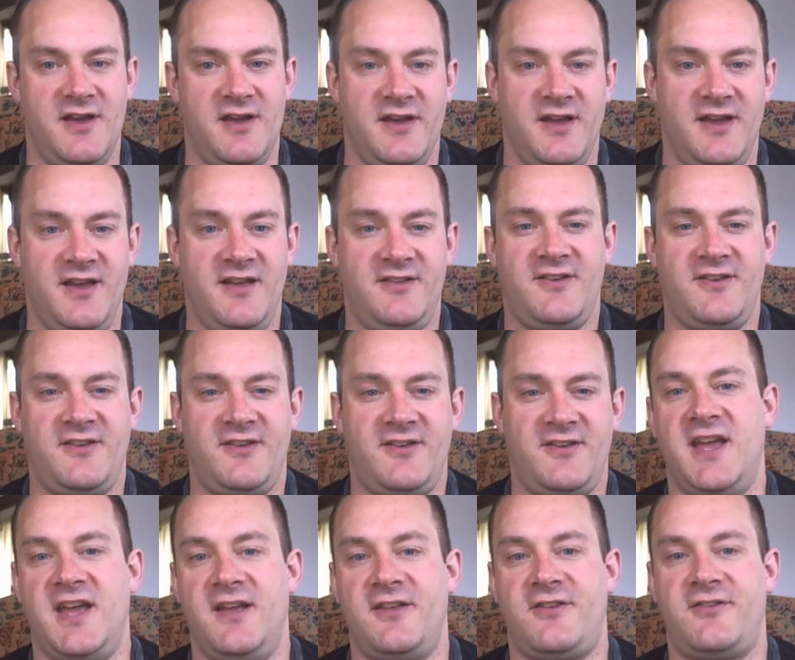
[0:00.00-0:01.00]
Is it the
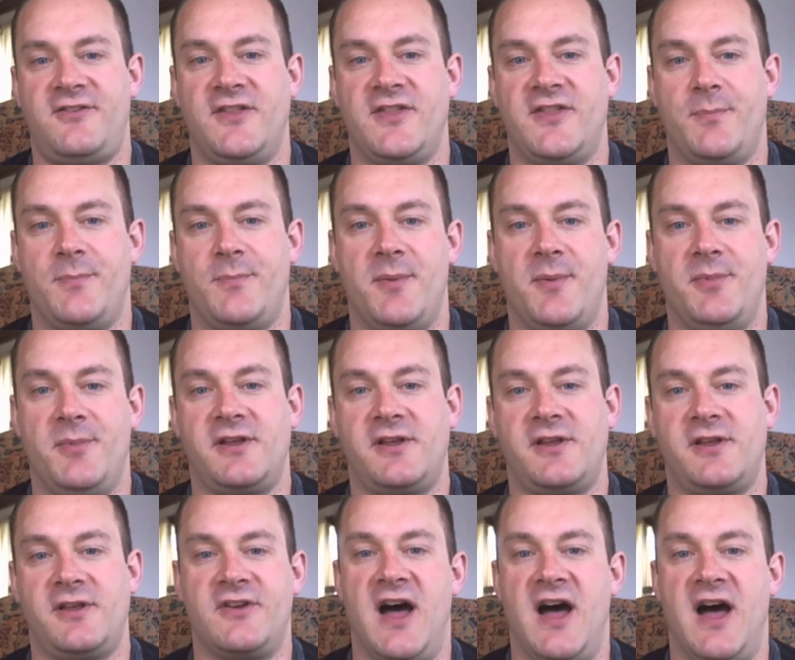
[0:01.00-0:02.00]
case that the public
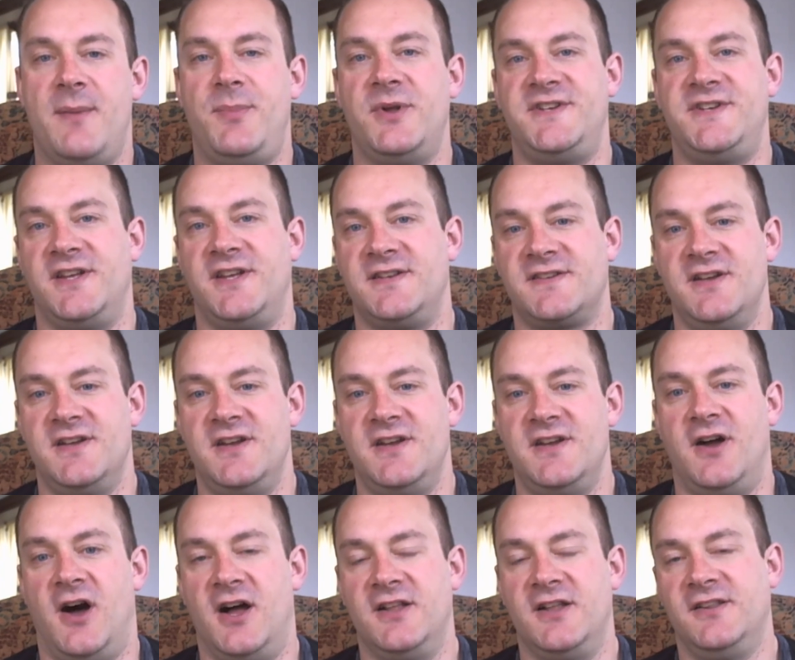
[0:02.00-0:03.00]
is competent
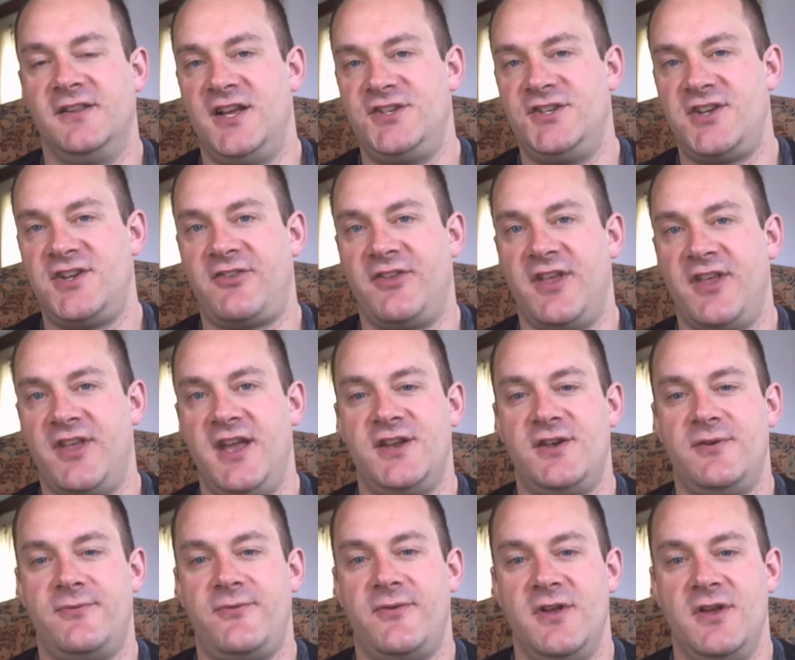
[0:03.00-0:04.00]
on legislative,